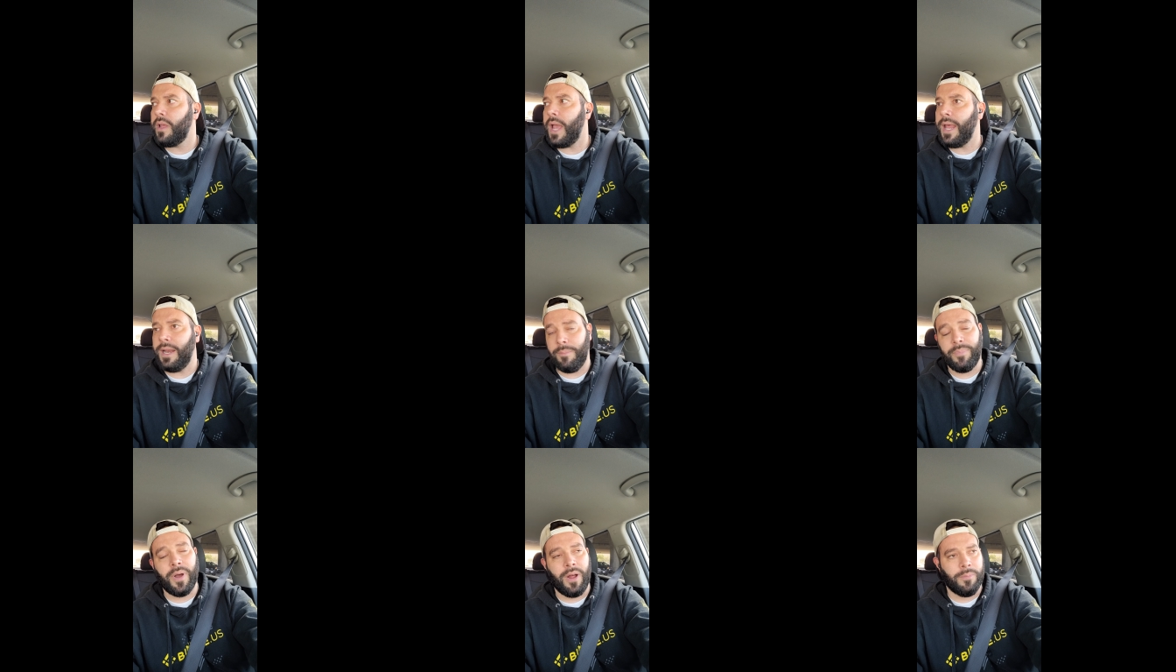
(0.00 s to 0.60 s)
And
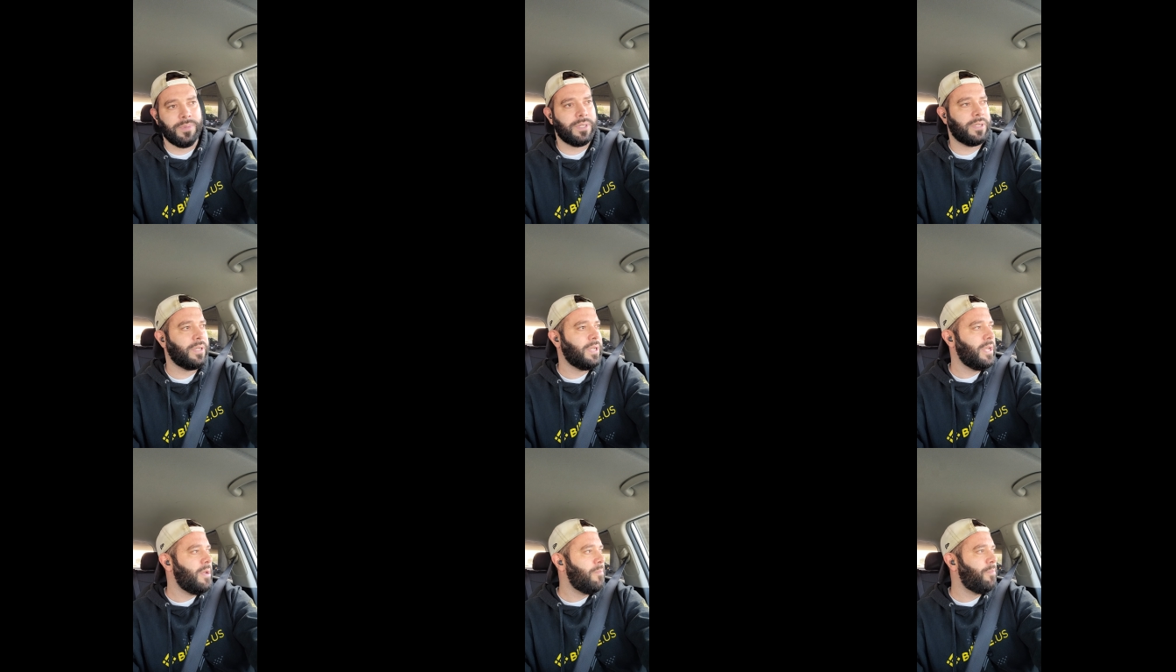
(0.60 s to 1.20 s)
it pumped.
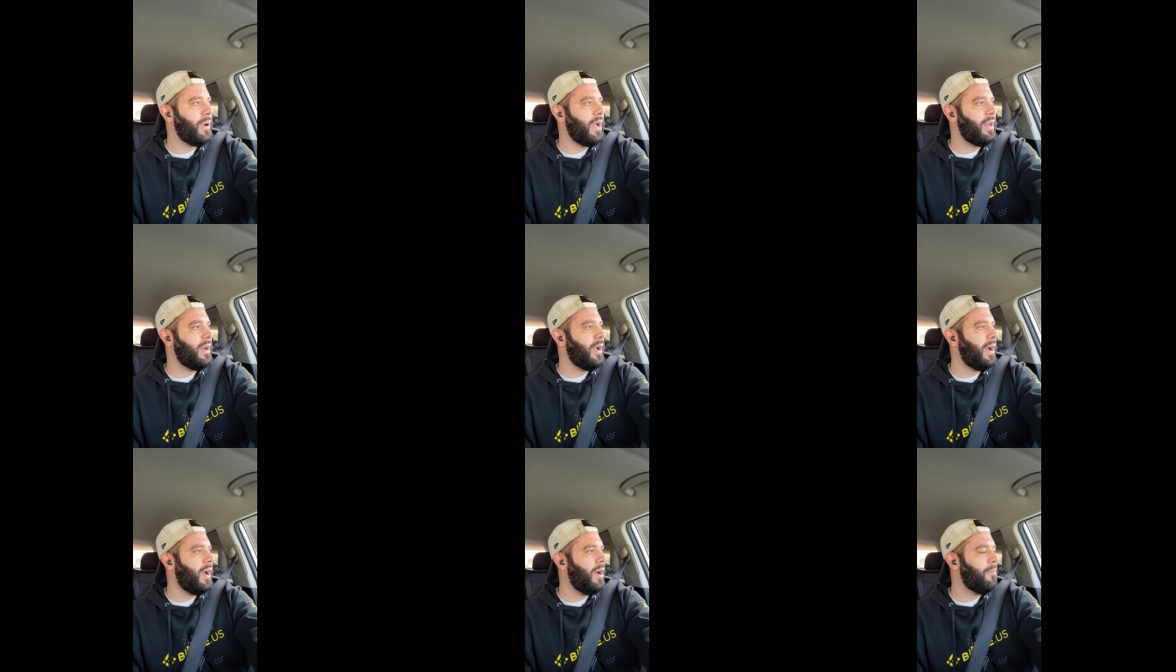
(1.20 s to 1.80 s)

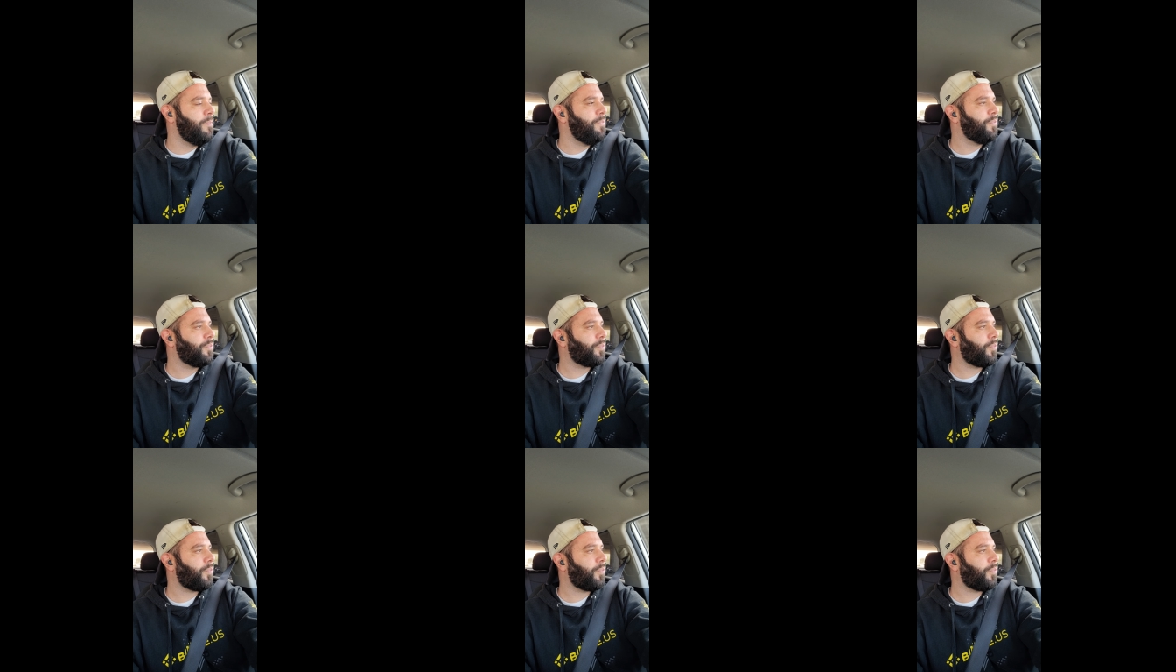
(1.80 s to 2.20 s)
But um,